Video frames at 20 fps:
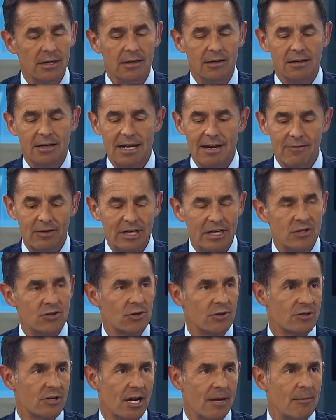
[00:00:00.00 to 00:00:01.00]
They have an
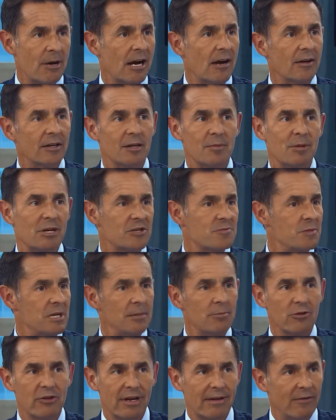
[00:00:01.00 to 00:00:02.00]
easier time hiring the best
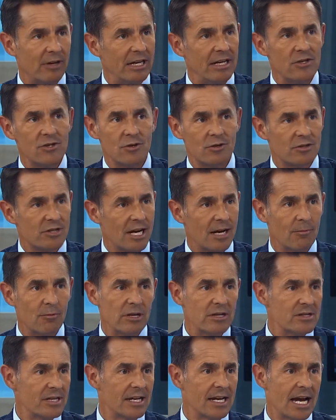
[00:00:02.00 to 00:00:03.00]
people. They have an easier time
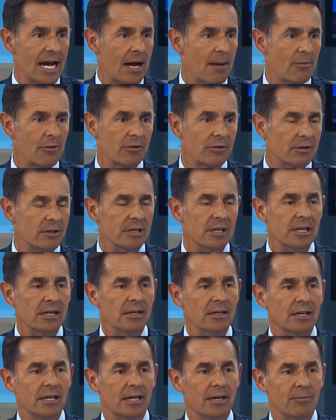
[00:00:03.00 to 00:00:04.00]
raising capital.
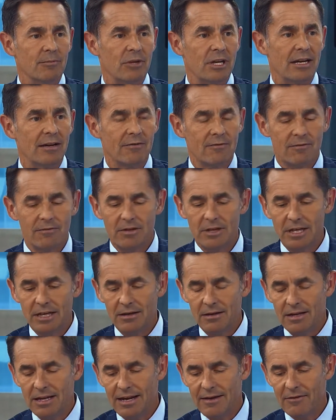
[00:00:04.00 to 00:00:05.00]
They have
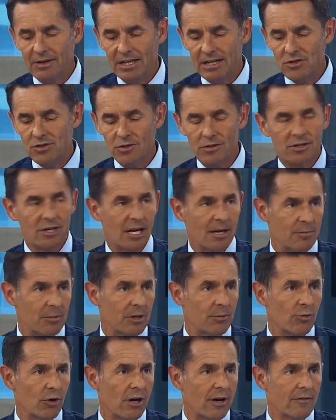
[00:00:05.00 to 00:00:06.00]
an easier time
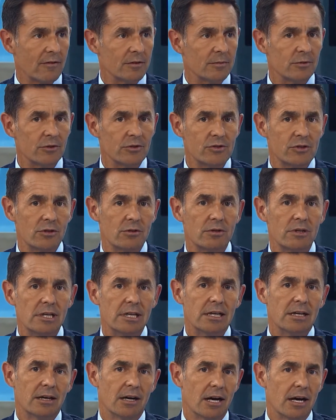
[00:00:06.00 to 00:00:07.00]
being profitable. So
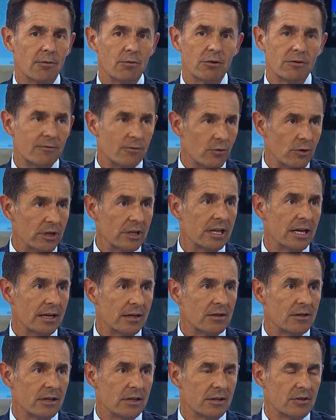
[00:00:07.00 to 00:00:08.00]
I would avoid
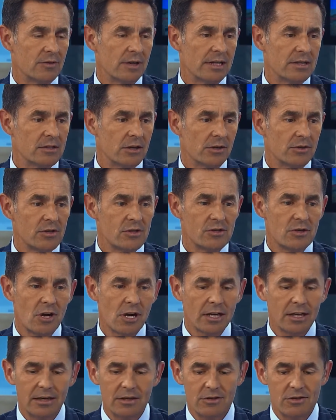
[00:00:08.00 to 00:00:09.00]
that TransAlta
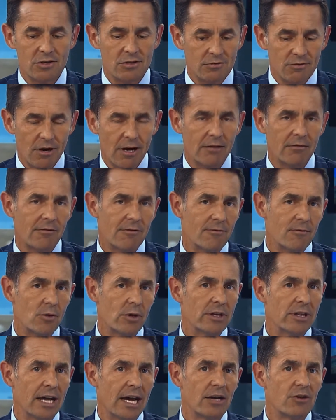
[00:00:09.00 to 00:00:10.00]
stock, and I just try to
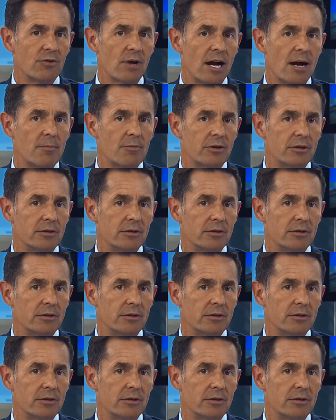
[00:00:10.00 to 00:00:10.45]
avoid that trap.